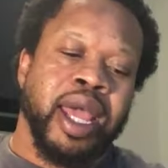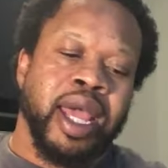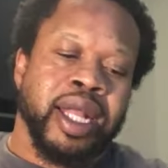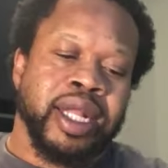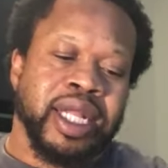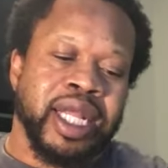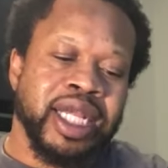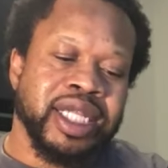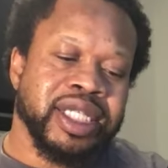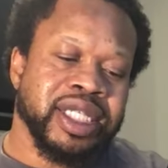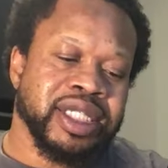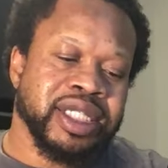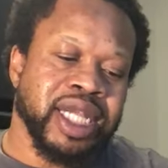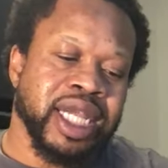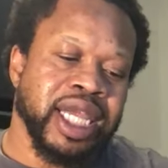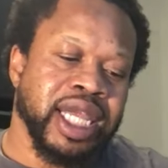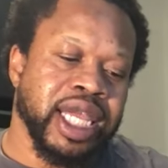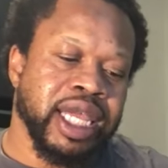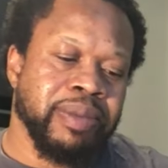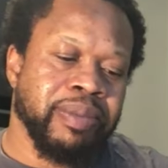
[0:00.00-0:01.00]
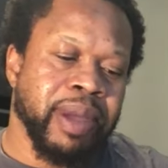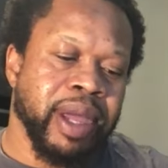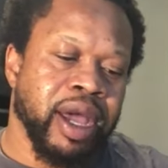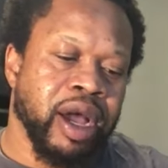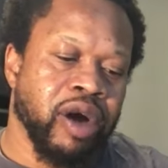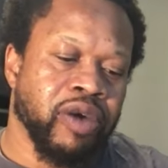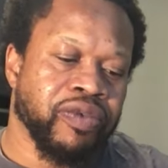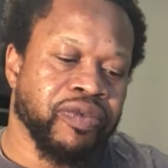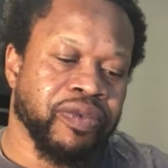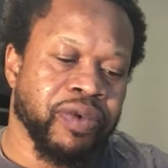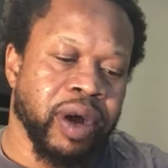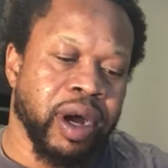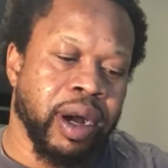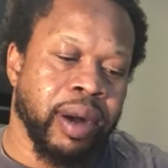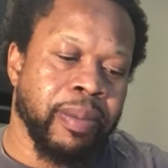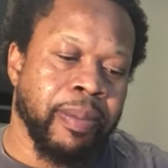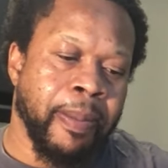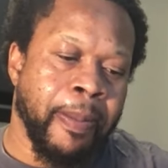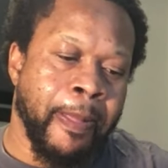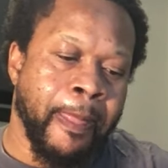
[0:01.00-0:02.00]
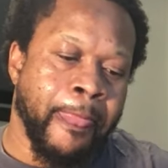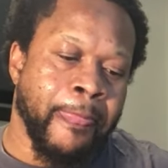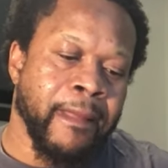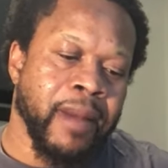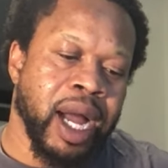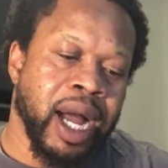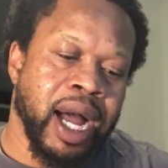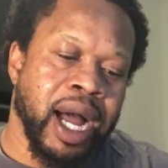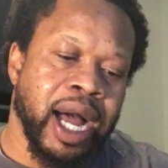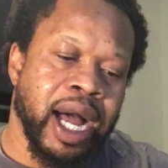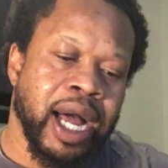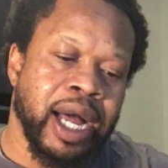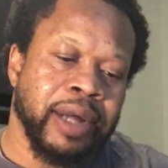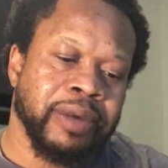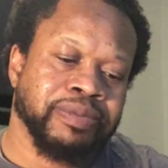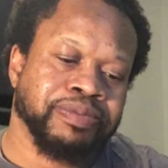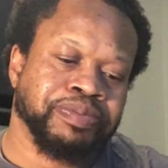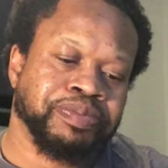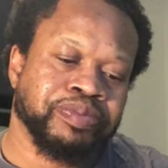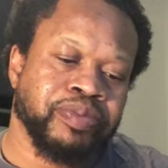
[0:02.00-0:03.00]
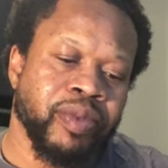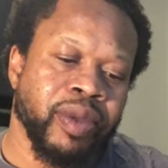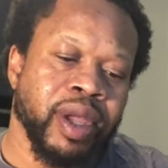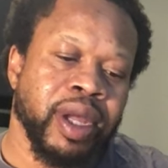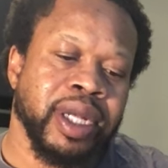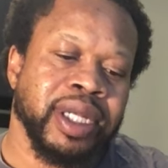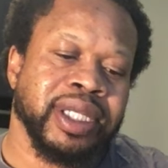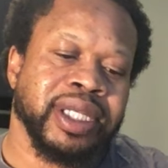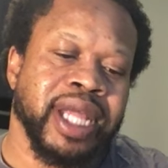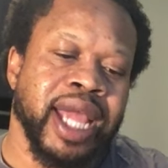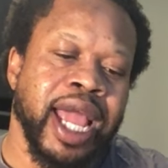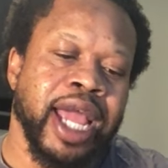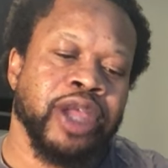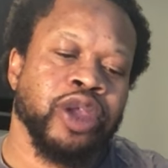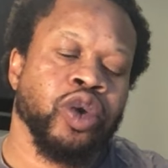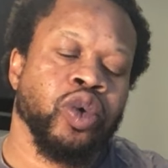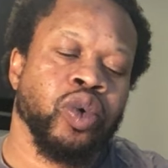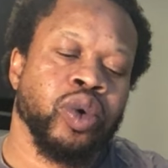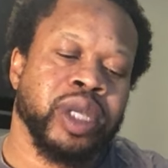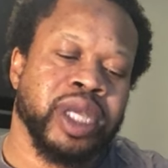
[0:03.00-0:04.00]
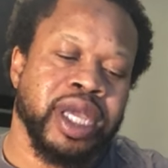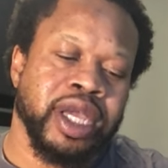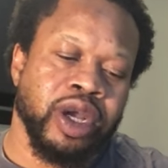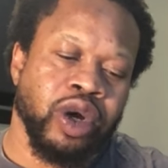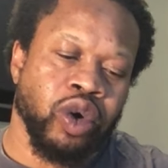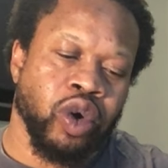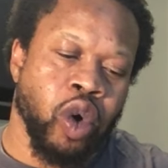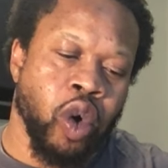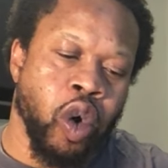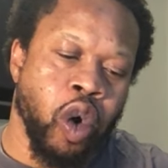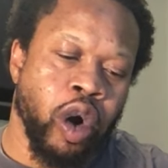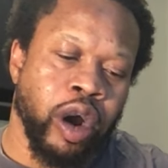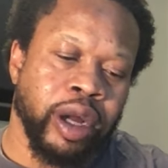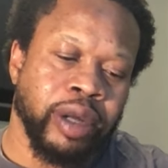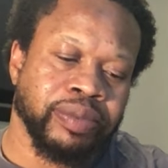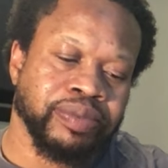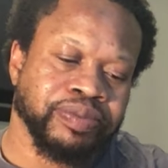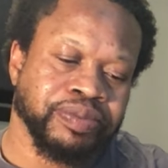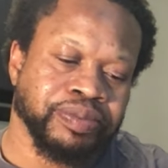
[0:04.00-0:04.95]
This is an email from Daniel Kilgore,